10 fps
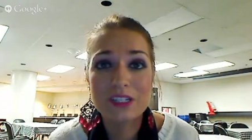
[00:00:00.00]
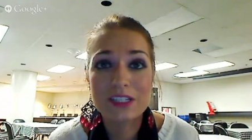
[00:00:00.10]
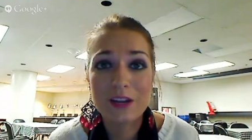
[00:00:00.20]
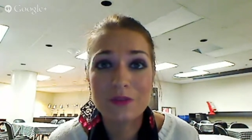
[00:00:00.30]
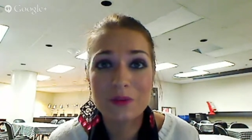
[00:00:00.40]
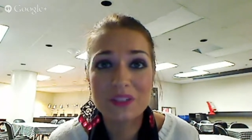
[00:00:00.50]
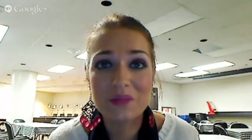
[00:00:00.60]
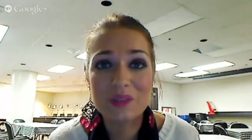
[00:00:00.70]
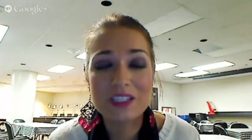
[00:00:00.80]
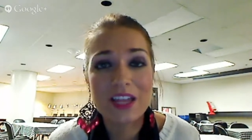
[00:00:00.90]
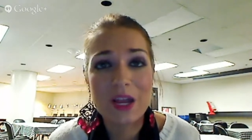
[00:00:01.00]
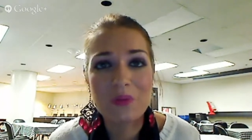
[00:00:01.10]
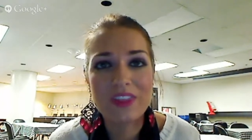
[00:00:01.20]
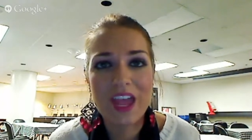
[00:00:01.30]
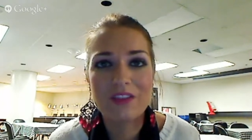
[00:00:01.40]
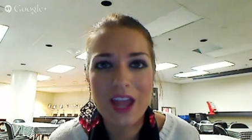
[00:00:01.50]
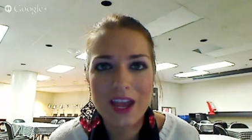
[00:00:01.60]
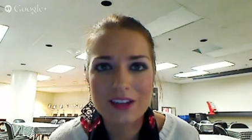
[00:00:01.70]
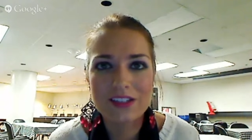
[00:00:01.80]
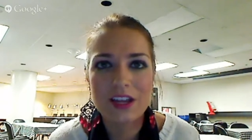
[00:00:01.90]
decipher what someone's saying when they have an
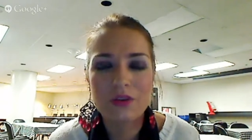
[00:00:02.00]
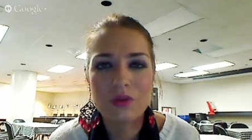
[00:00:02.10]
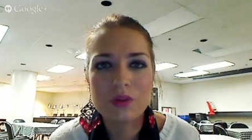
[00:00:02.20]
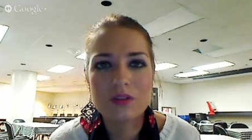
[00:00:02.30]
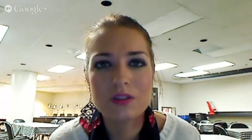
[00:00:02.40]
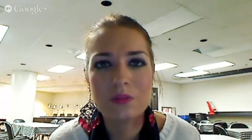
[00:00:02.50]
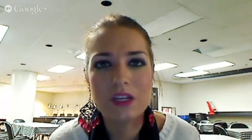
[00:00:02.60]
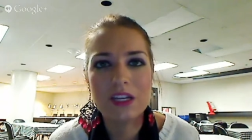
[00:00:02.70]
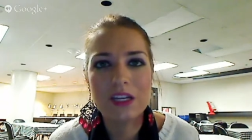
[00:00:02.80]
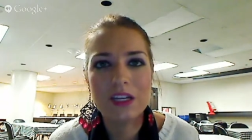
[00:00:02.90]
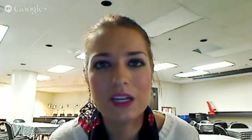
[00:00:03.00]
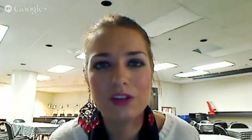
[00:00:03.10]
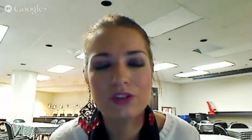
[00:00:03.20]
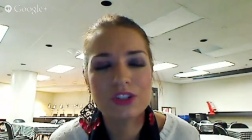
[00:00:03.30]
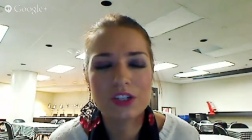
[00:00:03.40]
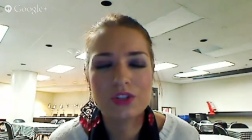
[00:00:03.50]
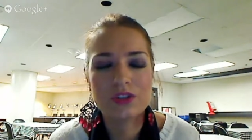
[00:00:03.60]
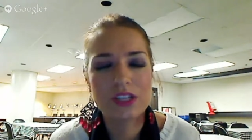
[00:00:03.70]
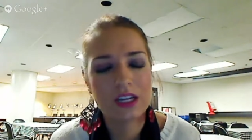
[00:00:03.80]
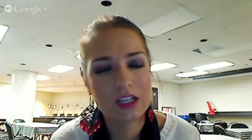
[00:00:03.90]
accent or they're speaking English as their
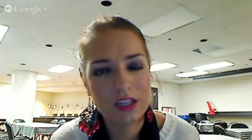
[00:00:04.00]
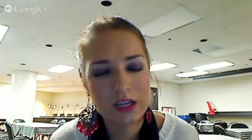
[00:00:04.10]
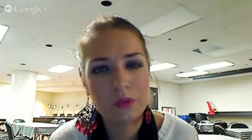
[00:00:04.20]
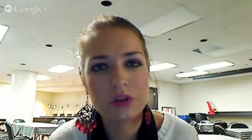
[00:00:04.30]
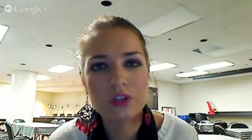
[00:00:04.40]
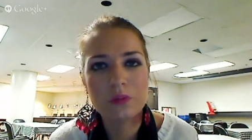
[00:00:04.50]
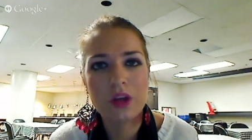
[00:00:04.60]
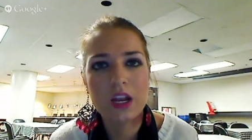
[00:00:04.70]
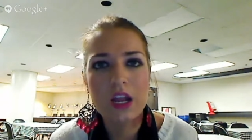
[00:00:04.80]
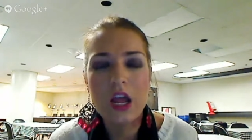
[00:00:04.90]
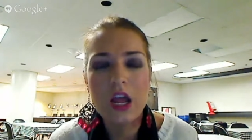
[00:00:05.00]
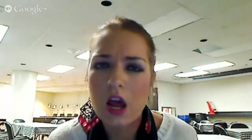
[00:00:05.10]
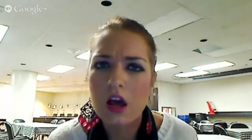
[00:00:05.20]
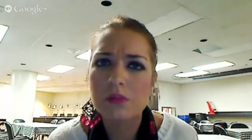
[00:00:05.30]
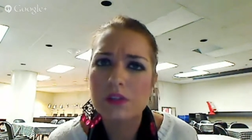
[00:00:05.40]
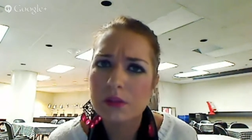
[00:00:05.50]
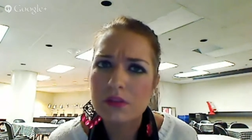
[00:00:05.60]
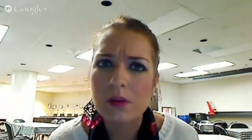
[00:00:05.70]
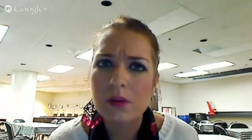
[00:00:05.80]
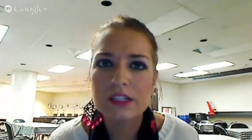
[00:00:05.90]
second language. But some
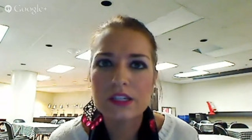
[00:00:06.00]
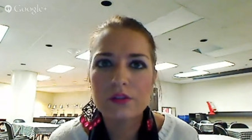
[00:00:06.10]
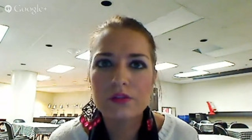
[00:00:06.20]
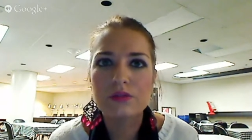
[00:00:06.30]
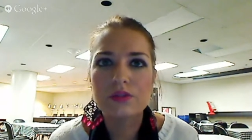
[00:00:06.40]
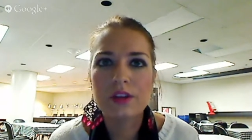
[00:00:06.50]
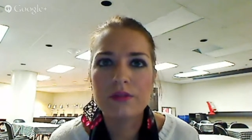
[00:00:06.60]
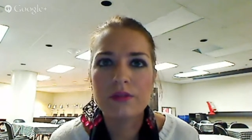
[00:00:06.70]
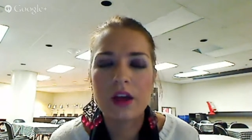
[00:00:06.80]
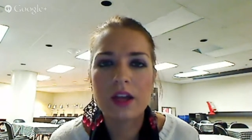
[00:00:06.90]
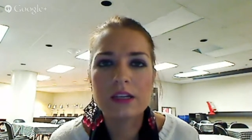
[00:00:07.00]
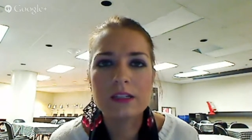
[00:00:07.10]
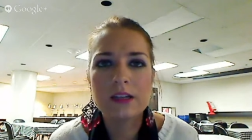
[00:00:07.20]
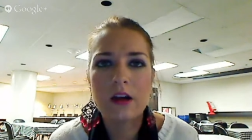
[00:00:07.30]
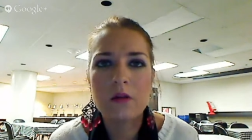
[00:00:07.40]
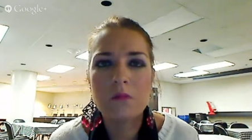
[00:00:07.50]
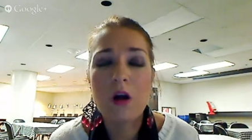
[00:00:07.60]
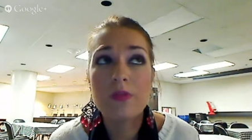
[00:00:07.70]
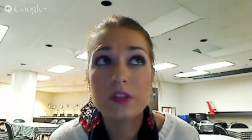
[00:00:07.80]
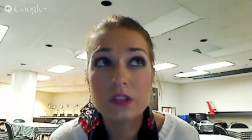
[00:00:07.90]
of the best interviews I find
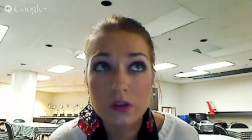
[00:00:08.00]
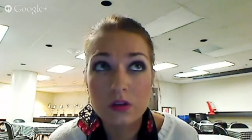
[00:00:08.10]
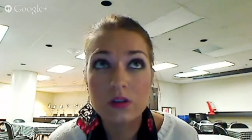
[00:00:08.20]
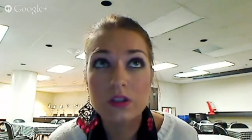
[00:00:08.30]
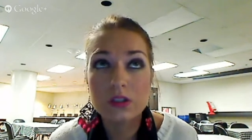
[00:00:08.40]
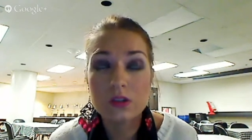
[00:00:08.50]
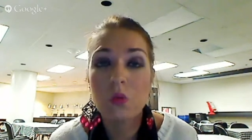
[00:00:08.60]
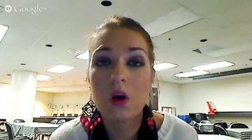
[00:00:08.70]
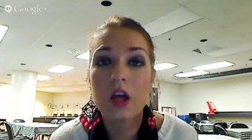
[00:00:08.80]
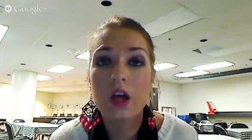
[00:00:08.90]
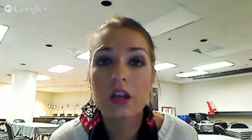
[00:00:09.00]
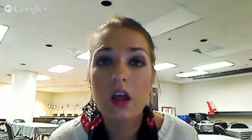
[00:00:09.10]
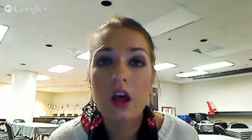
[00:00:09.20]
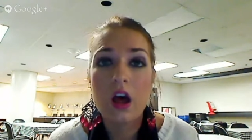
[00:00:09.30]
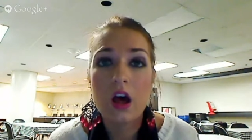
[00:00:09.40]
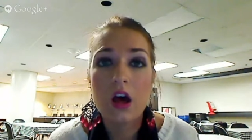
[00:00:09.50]
on this current squad,